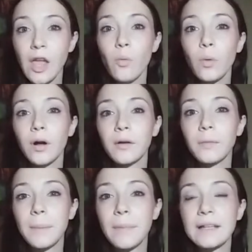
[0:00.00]
Well,
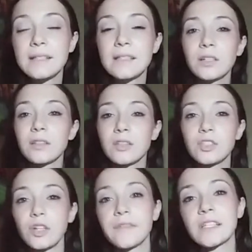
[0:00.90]
me master, the
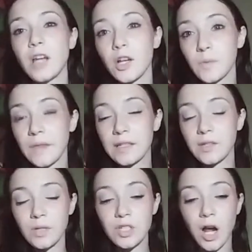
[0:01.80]
service dogs, when they
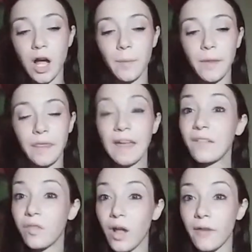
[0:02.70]
do a job, they
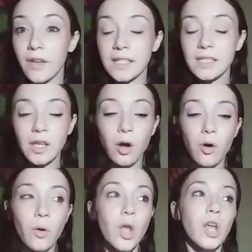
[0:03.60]
love it.
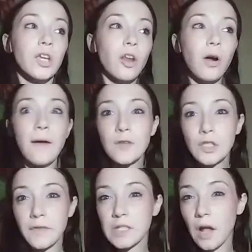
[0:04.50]
So you don't have a
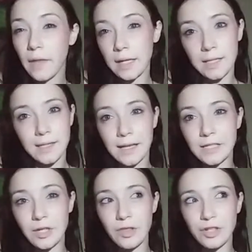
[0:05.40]
service dog that doesn't like
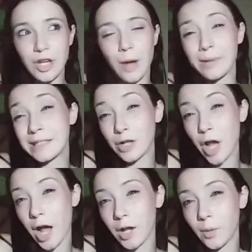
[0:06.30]
to do their job because they're
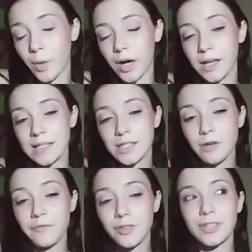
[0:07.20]
not going to work. And so
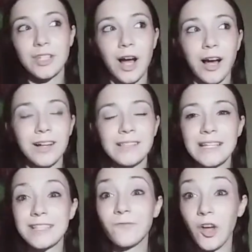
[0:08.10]
for the dogs,
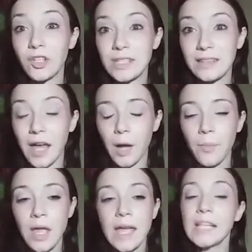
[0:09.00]
it's fun to them.
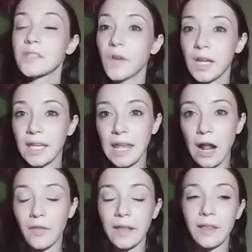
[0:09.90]
It's fun to get
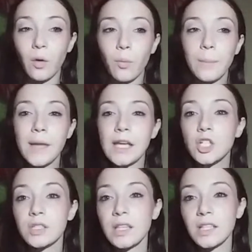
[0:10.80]
out. Like, we make
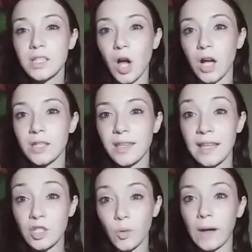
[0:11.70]
sure that the dogs
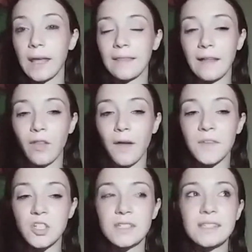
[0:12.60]
enjoy it and they love
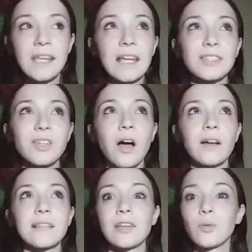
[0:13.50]
it. Just like
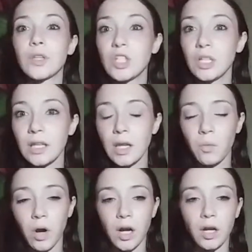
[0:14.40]
dogs that do agility
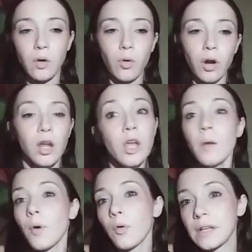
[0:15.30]
work or
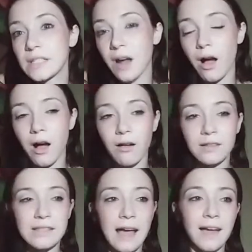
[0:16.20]
police
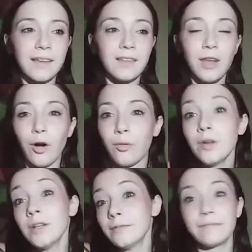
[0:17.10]
dogs that, you know,
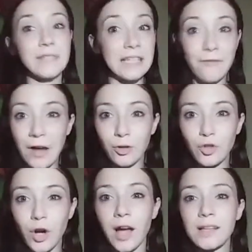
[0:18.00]
sniff out
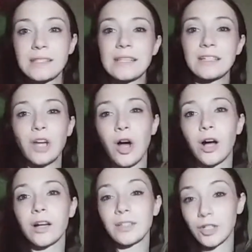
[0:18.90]
drugs. The
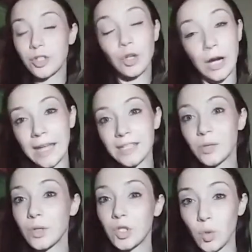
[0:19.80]
dogs are trained
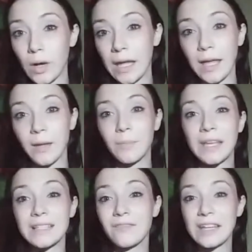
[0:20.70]
to enjoy it
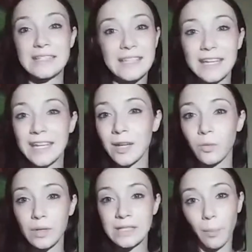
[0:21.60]
because if they didn't,
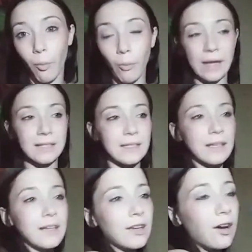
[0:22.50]
what's the point?
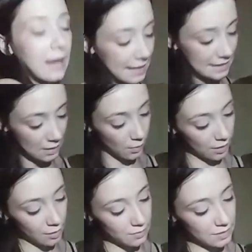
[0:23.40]
I can kind of see where her
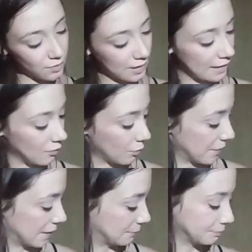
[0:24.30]
nose is running a little
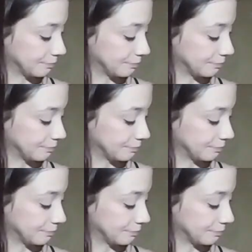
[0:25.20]
bit.